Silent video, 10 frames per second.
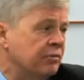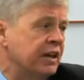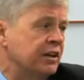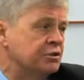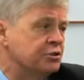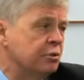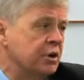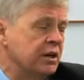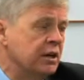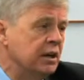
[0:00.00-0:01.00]
of the
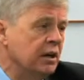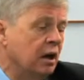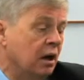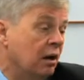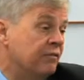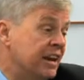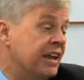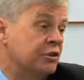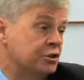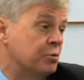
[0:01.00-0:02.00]
industry, uh, of any
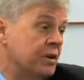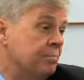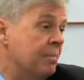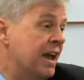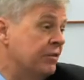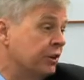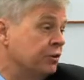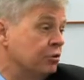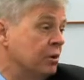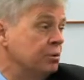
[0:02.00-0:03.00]
any industry in Maine that
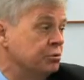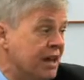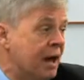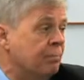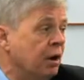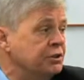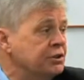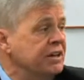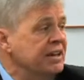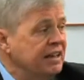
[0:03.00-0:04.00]
contributes that much